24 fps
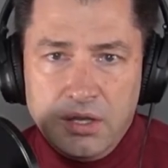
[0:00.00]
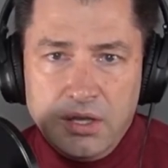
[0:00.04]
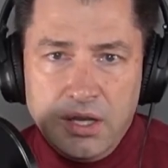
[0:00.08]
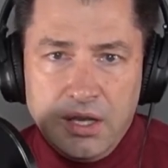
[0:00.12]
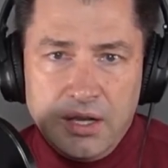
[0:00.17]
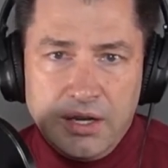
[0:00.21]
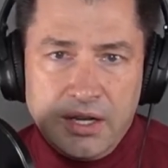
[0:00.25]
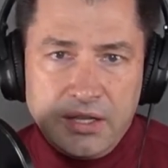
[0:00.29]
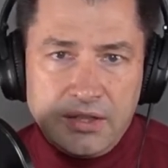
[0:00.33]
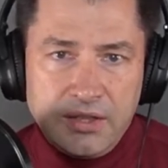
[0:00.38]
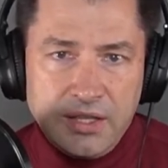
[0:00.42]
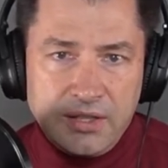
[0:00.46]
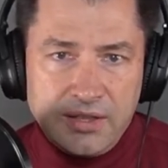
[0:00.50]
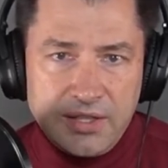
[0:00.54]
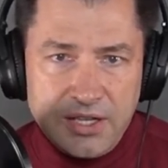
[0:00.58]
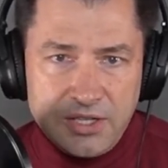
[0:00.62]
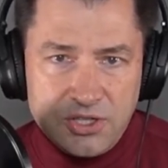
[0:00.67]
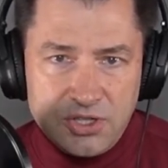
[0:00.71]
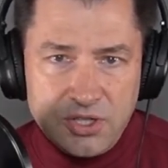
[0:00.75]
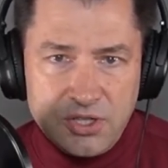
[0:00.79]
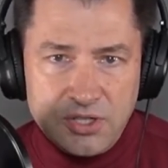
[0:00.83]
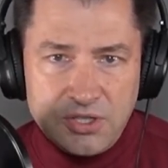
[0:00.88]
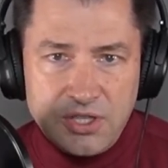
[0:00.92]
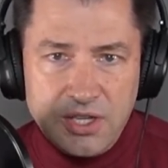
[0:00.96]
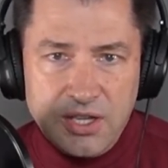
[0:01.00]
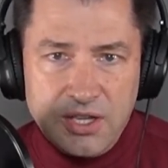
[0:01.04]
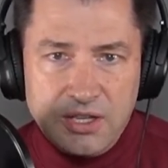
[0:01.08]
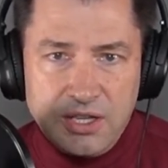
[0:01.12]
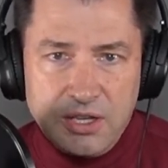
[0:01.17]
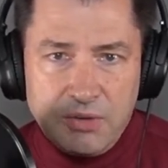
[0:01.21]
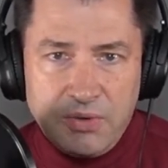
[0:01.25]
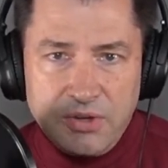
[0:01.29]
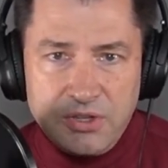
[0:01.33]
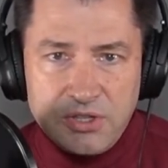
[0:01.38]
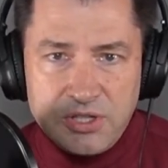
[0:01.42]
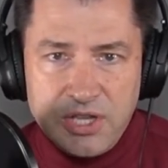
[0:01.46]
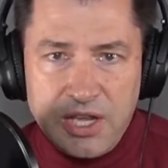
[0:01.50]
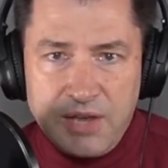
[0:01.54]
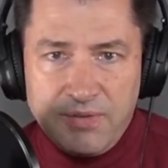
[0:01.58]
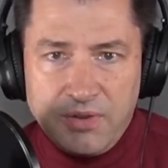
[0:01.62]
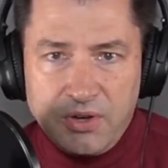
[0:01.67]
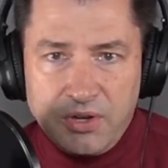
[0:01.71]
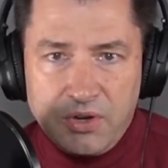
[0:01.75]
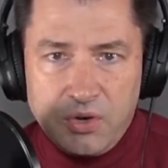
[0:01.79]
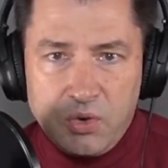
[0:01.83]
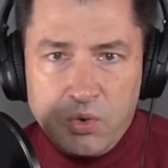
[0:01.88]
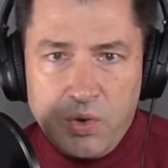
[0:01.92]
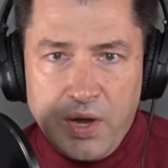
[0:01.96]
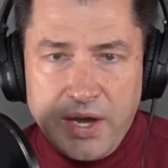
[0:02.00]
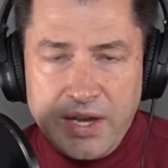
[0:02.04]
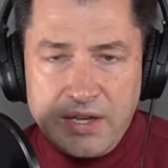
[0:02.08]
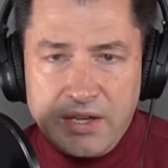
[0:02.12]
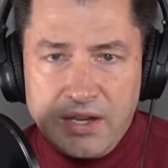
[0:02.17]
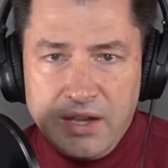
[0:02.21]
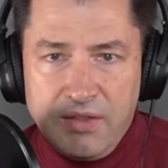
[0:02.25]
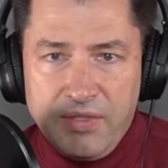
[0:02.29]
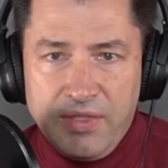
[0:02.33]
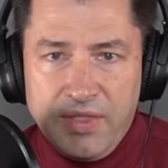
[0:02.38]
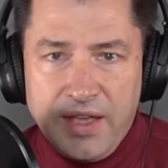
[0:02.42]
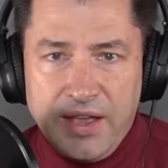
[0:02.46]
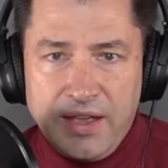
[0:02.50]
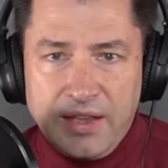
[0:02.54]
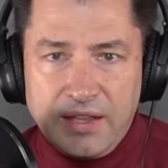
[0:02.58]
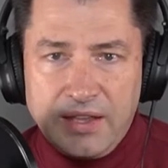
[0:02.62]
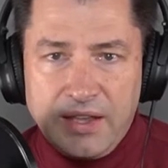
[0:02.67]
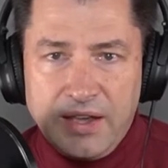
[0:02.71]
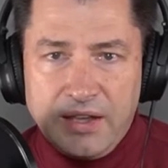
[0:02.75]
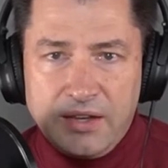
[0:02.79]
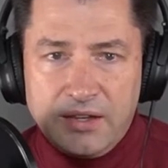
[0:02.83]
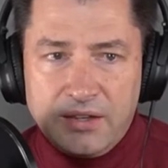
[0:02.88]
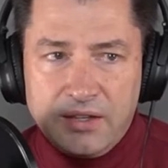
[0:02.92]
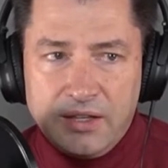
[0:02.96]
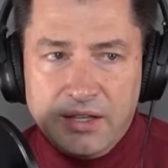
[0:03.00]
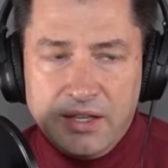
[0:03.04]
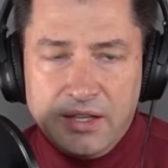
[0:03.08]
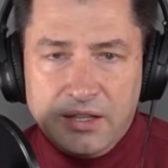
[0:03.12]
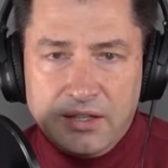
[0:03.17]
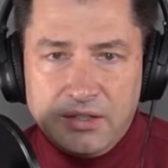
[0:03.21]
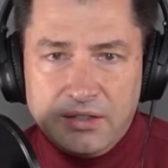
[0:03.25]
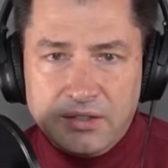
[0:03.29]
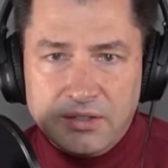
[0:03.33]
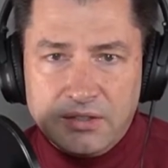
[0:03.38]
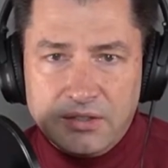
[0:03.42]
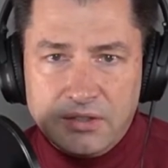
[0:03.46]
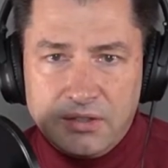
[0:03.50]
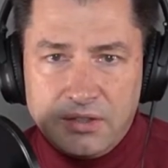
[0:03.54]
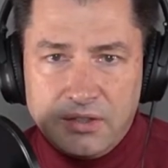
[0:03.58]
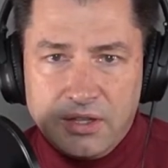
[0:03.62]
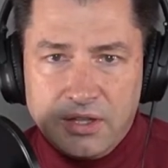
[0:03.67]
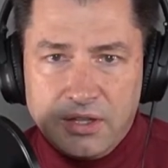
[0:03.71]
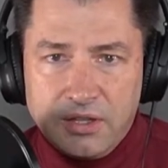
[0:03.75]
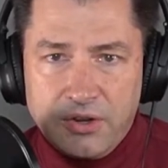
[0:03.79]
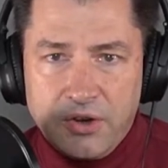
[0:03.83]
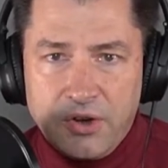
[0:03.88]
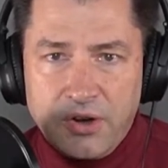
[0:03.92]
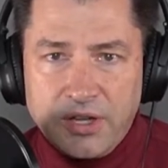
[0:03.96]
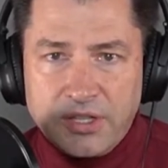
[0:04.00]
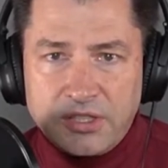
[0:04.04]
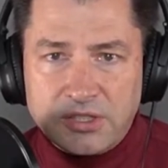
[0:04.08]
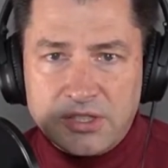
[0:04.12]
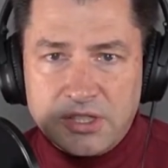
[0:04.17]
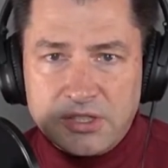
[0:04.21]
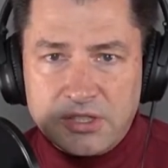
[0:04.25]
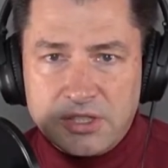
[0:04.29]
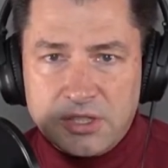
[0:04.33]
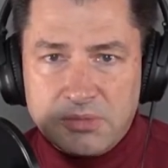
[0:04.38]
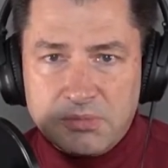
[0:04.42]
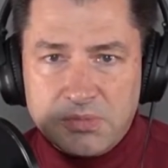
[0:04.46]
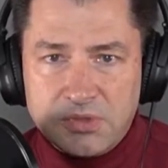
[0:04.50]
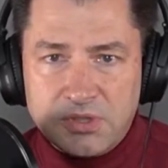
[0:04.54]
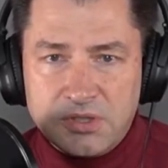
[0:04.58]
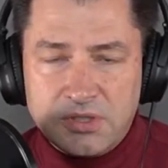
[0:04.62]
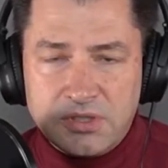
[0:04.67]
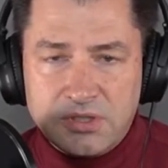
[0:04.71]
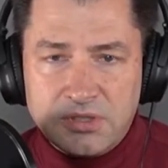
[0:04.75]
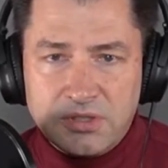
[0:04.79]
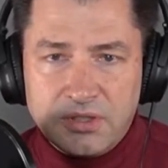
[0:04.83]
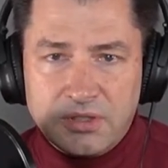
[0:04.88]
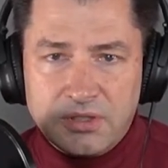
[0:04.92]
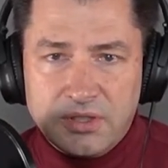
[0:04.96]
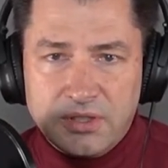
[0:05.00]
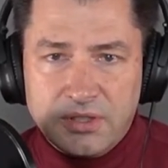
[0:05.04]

And I think that's just it, that we just haven't quite done that yet. And the inerting systems